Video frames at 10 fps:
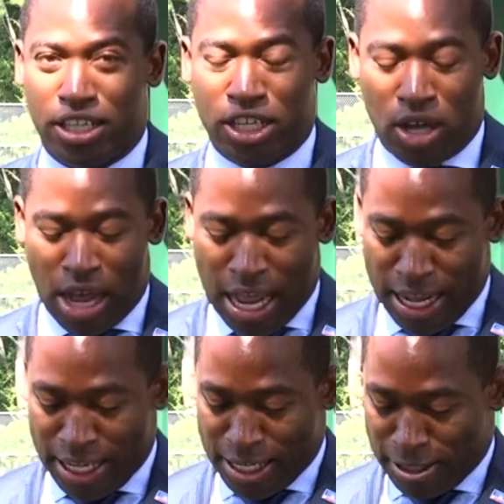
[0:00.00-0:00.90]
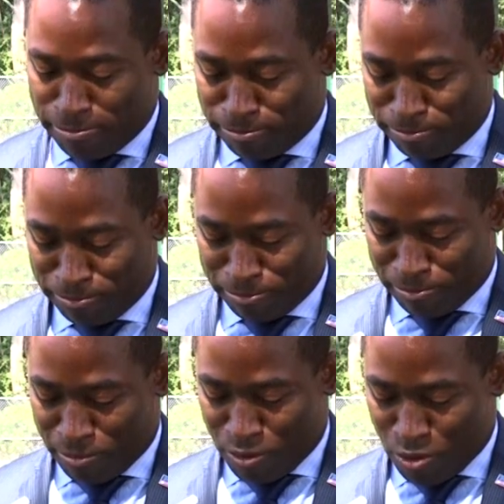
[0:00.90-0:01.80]
You know, I
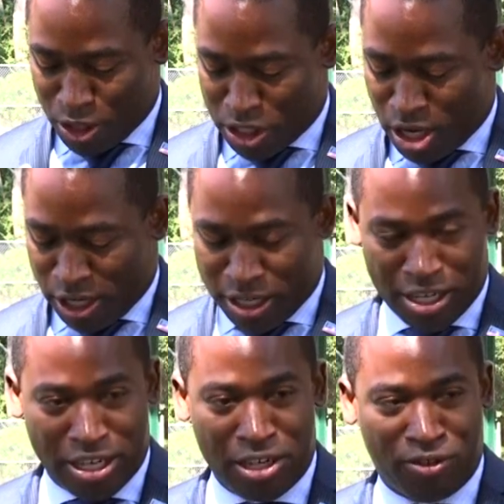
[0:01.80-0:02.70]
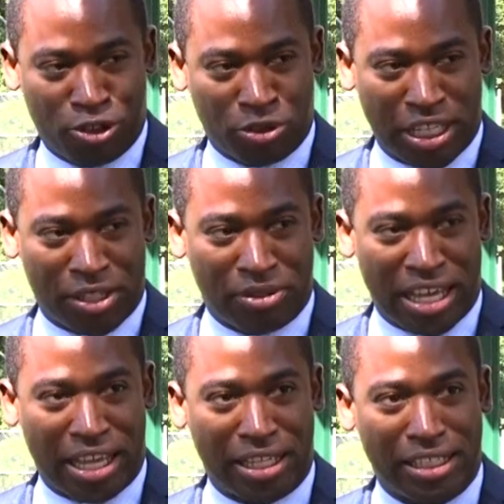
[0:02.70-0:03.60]
was talking to an individual the other
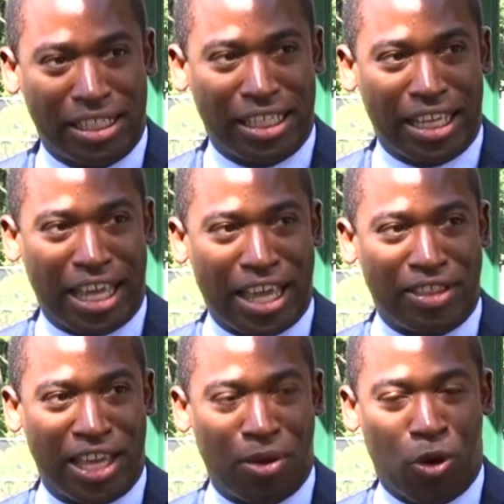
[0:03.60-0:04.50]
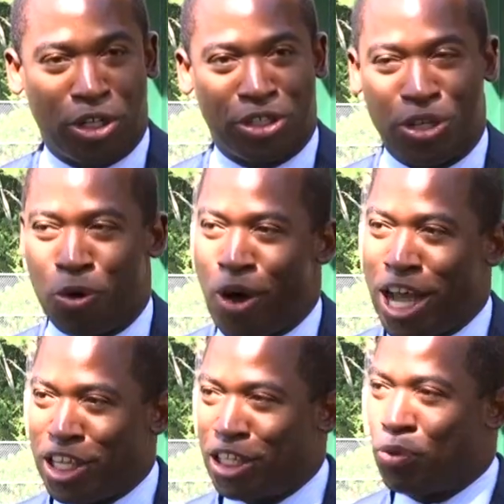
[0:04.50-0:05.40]
day, and they wanted to know why
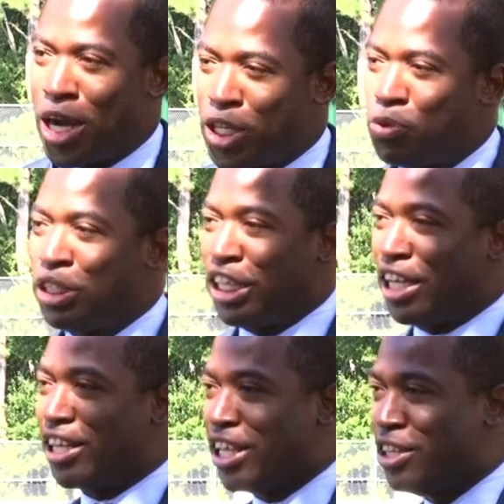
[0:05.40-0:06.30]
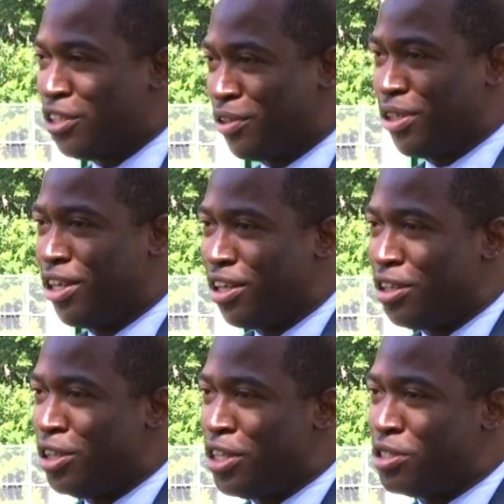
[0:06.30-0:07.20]
do you get into
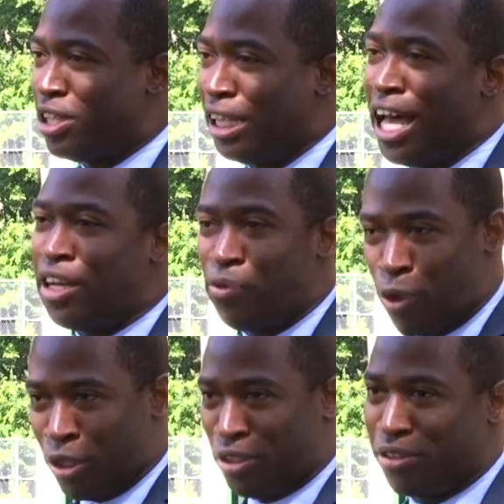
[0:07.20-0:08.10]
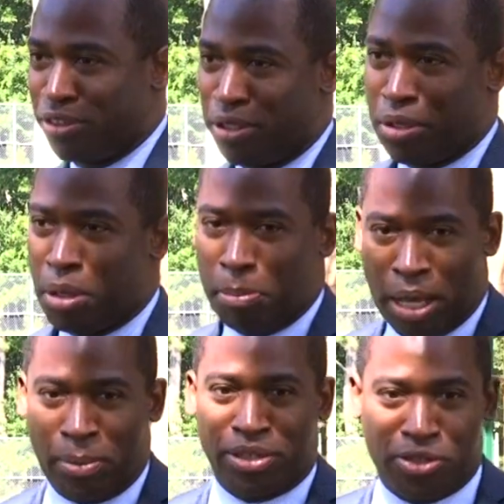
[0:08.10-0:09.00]
this line of work,
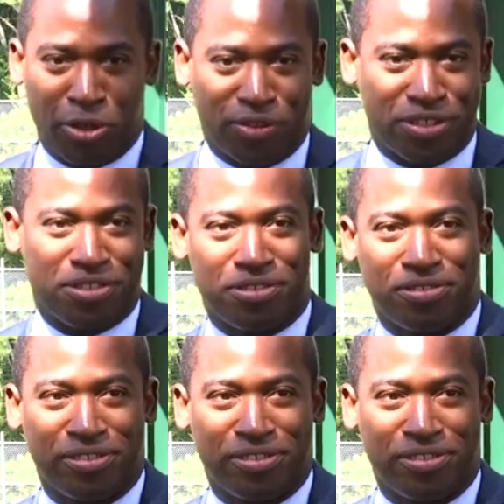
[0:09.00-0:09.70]
public service.